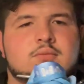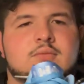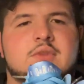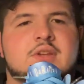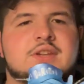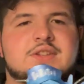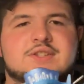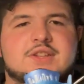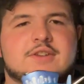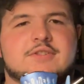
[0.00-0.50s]

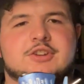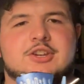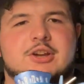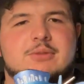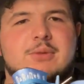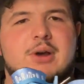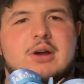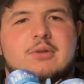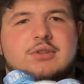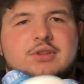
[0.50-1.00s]
he's ever
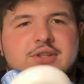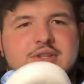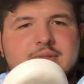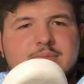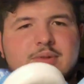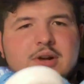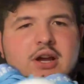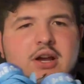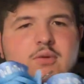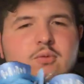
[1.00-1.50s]
come out with, this is
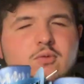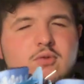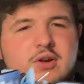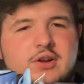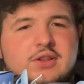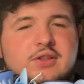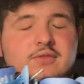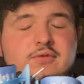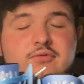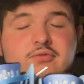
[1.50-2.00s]
probably
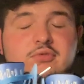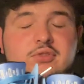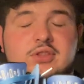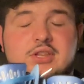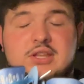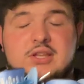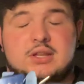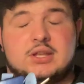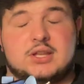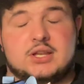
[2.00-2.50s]
one of
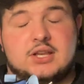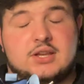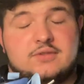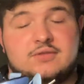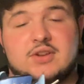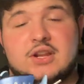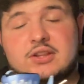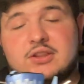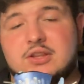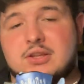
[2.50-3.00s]
the,
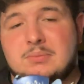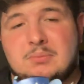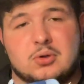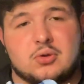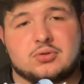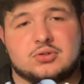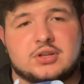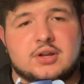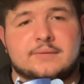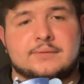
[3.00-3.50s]
if not the
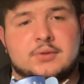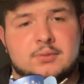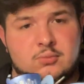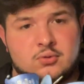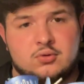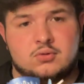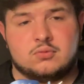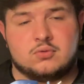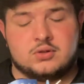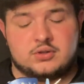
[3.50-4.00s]
most
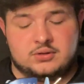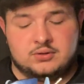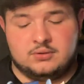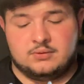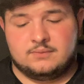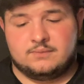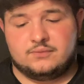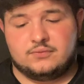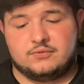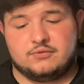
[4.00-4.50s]
comfortable one.
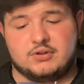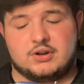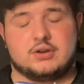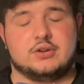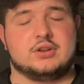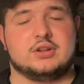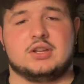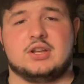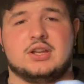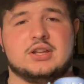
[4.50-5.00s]

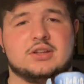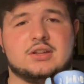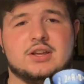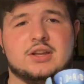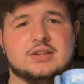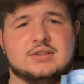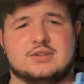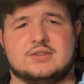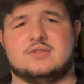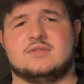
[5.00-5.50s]
Very, it,
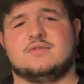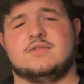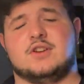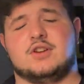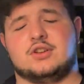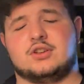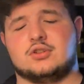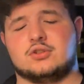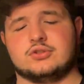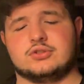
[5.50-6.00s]
it's
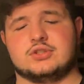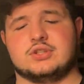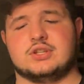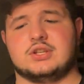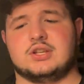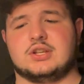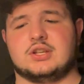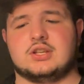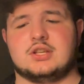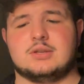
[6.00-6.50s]
very
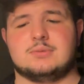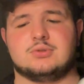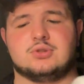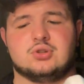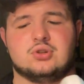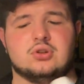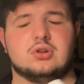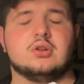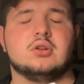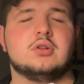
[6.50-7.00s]
cushioning. It keeps
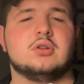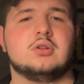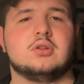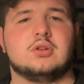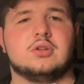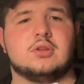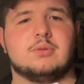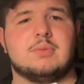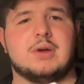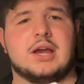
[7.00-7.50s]
your
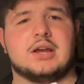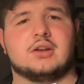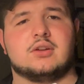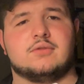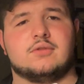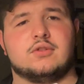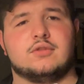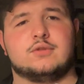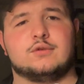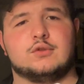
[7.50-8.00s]
the back
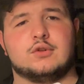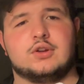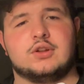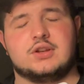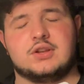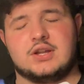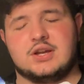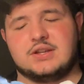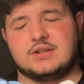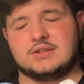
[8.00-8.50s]
of your foot
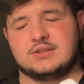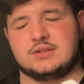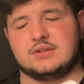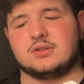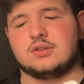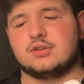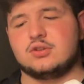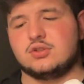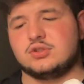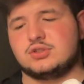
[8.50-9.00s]
nice
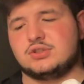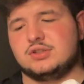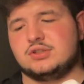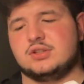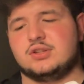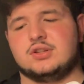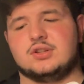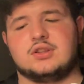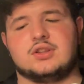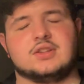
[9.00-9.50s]
and
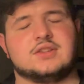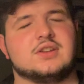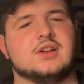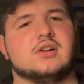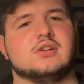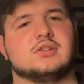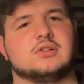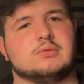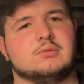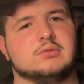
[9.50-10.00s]
cushioned. The
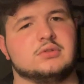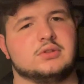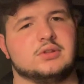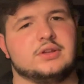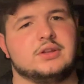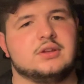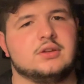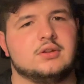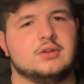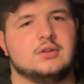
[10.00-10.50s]
tongue
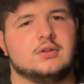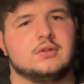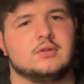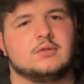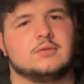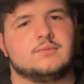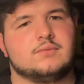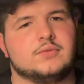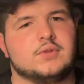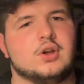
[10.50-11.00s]
really
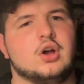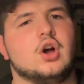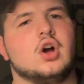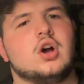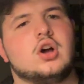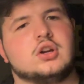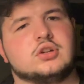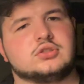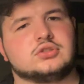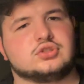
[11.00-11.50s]

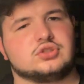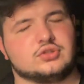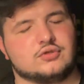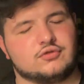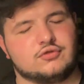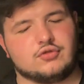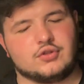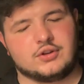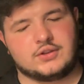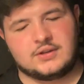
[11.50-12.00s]
hugs your
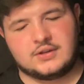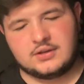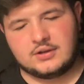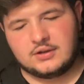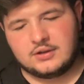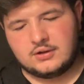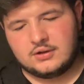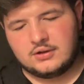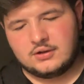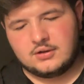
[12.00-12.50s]
foot.
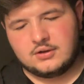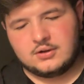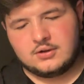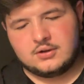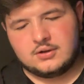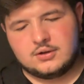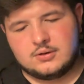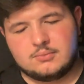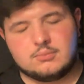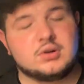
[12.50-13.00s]

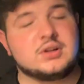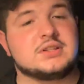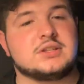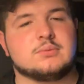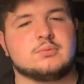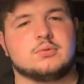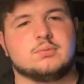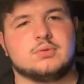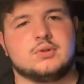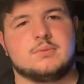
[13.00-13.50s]
Pretty
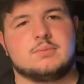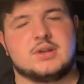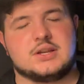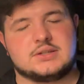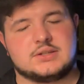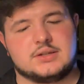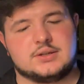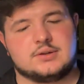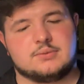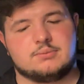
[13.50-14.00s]
simple, pretty
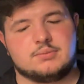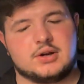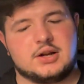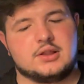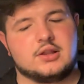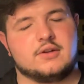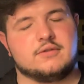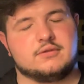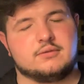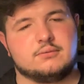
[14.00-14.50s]
basic, but I
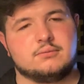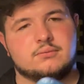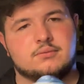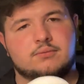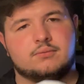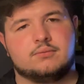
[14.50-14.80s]
love them.